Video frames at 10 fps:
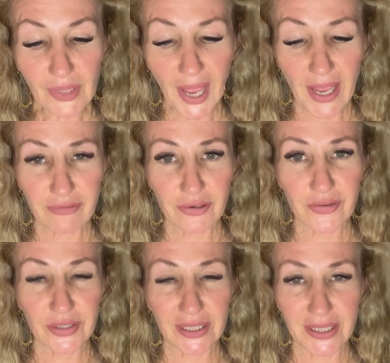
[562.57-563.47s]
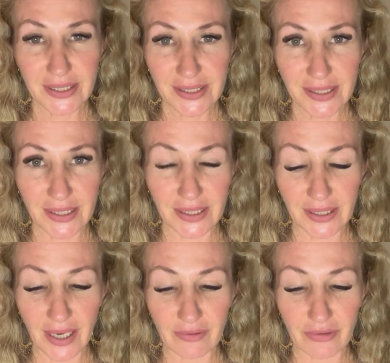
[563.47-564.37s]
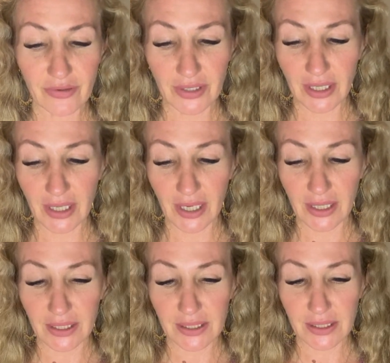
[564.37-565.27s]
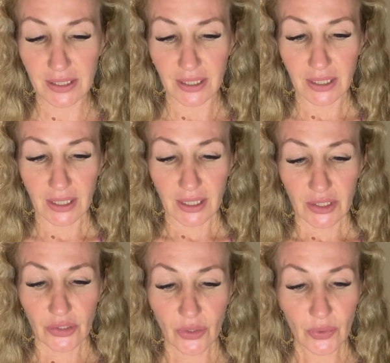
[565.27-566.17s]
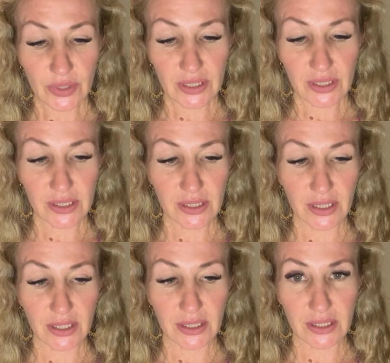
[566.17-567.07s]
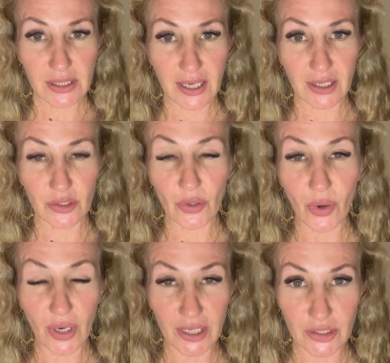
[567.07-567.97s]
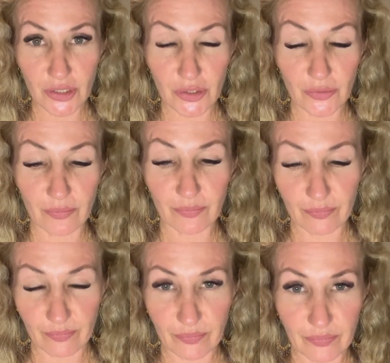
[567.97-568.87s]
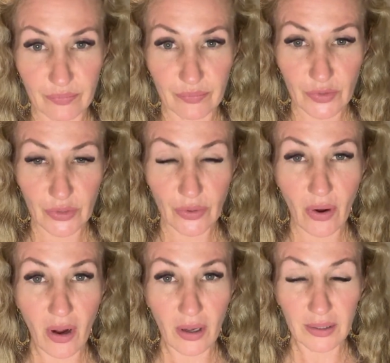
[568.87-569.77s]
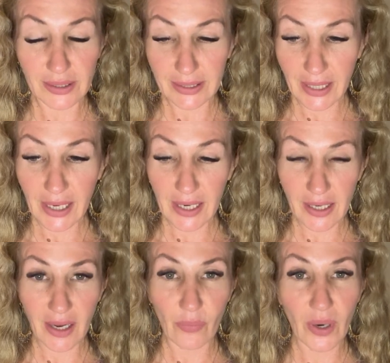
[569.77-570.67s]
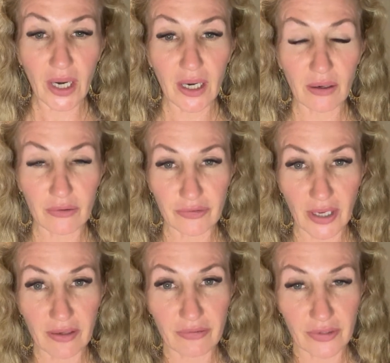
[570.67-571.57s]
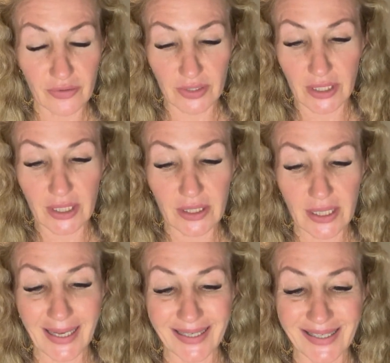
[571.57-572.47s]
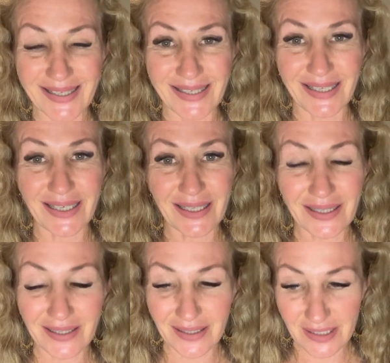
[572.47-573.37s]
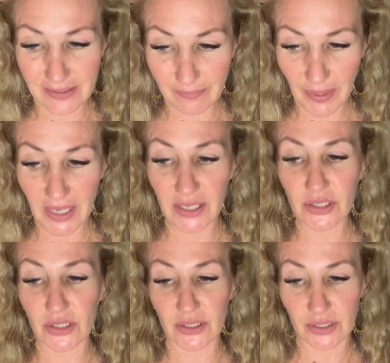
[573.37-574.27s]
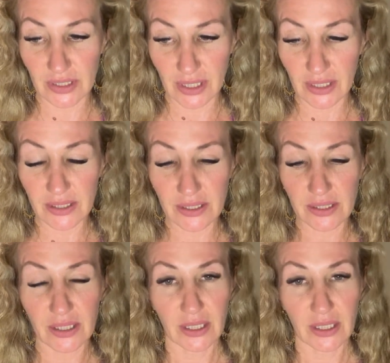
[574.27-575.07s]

Everything is seen, everything is noticed, it's acknowledged. You are again aware of everything that is in this spaciousness